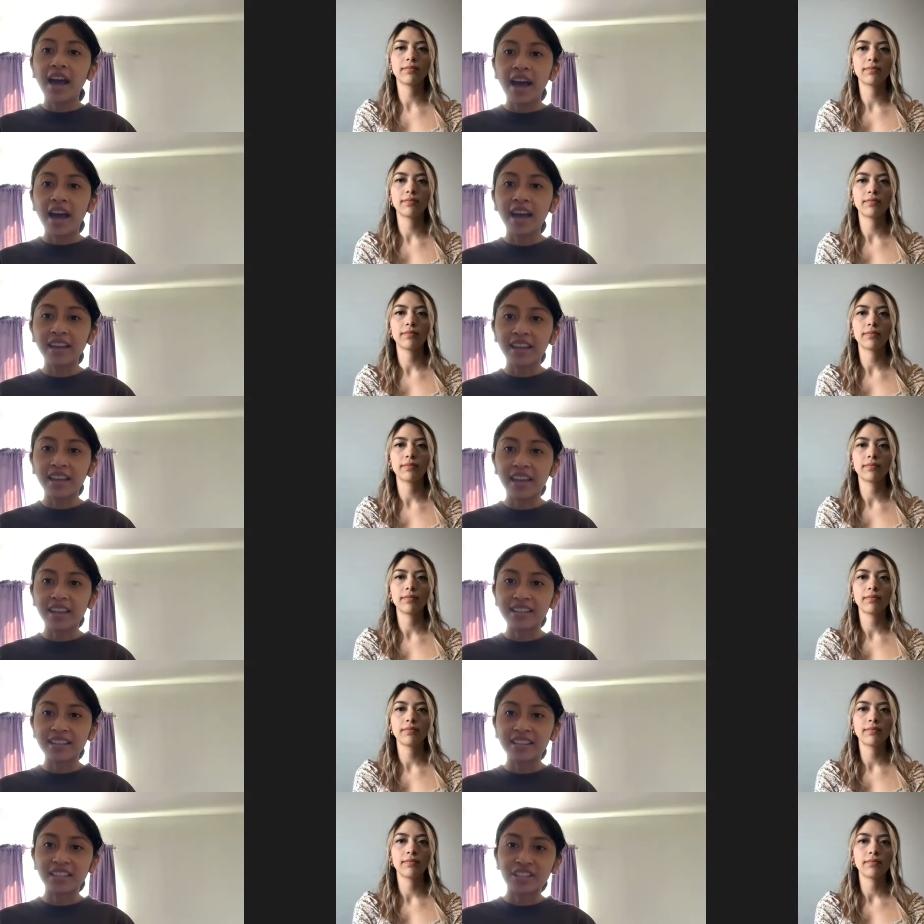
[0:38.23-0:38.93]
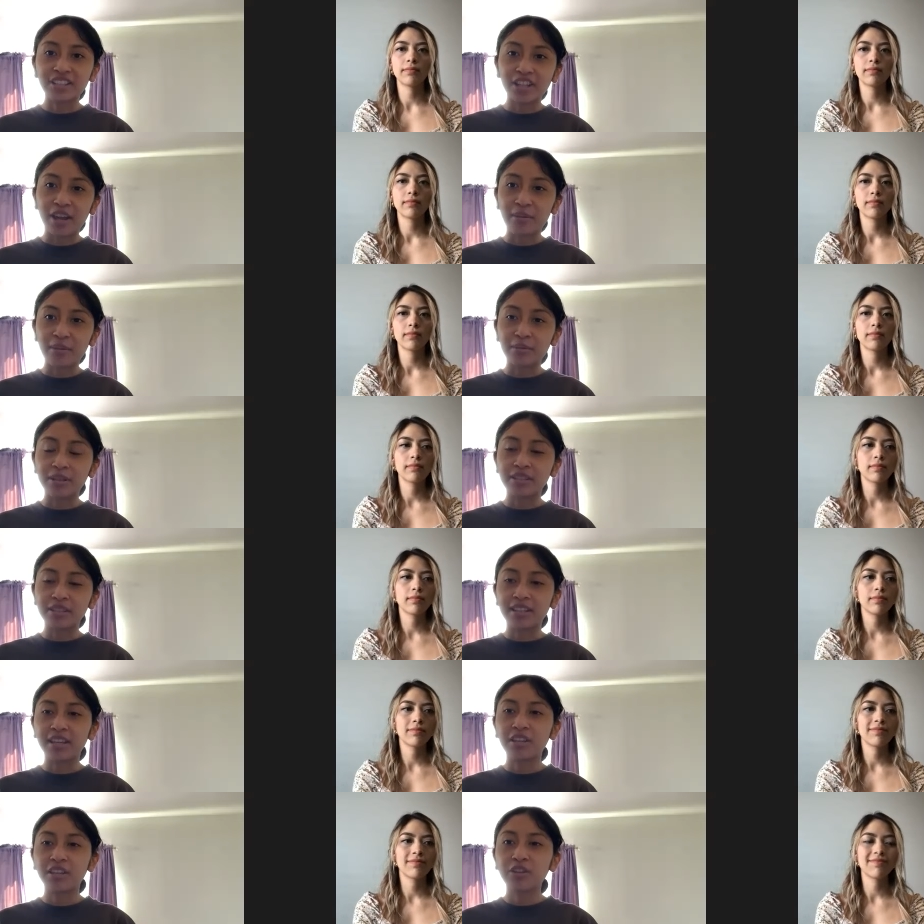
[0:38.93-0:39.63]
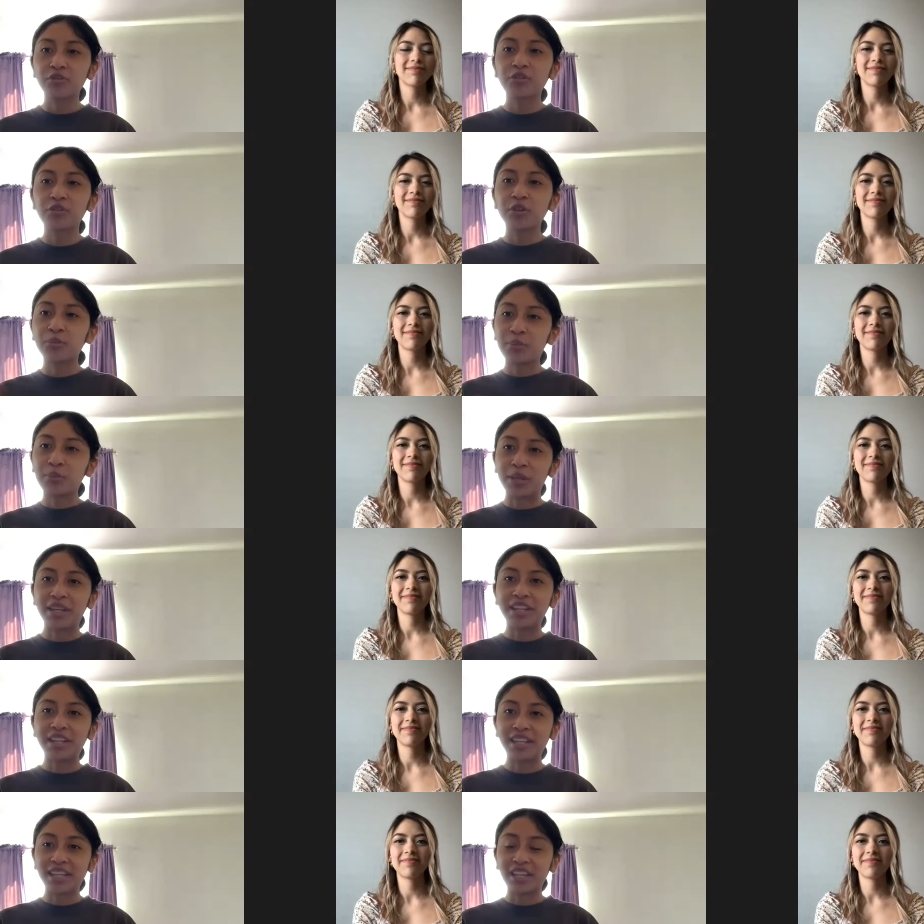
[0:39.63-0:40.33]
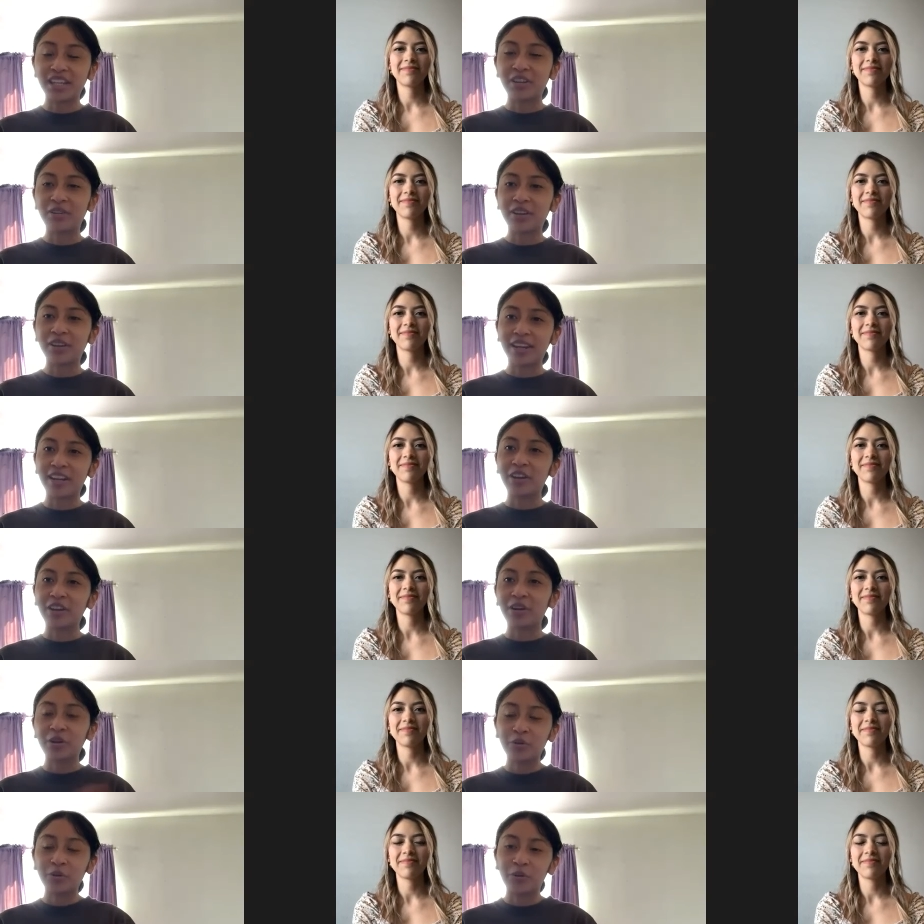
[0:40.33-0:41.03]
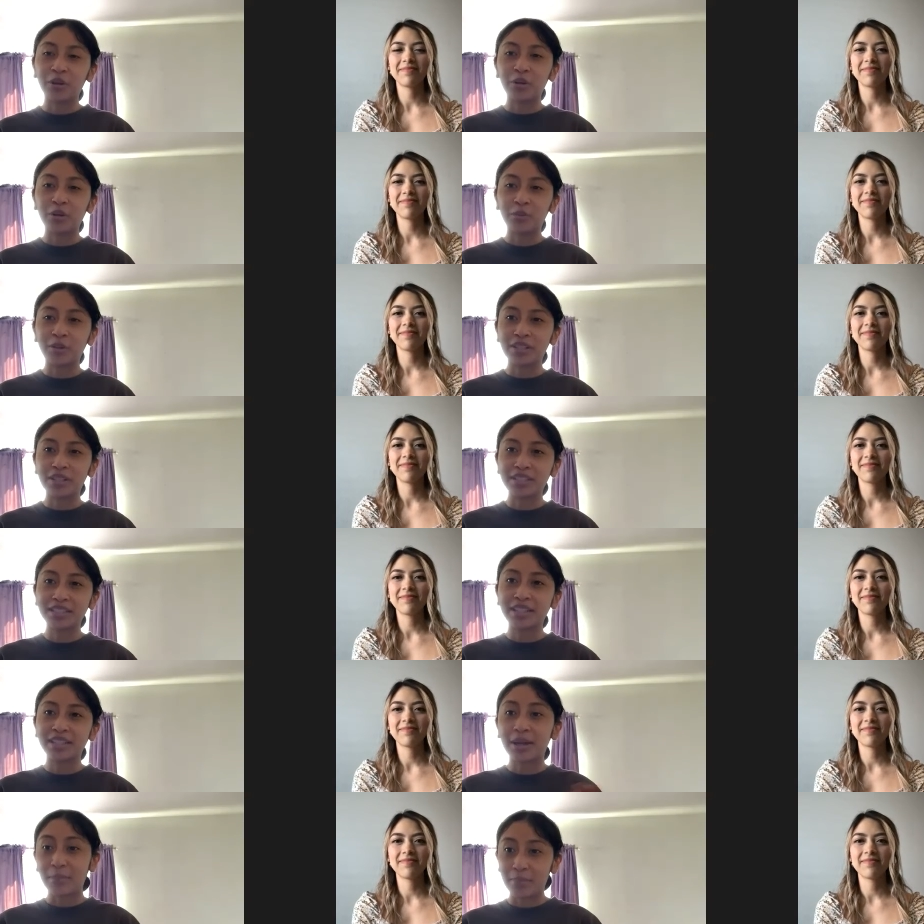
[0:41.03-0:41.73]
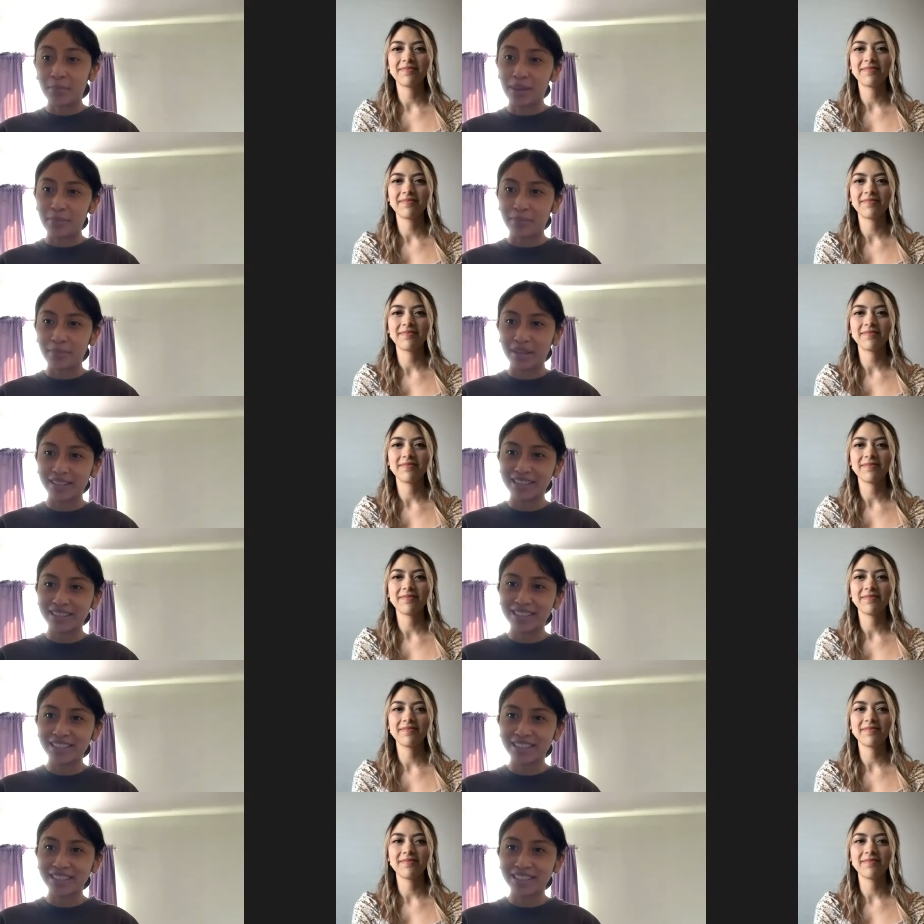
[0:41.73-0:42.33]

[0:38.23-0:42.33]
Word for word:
Speaker 1: Hi, Kassie Chavez. Thank you for being here. And her word was commitment.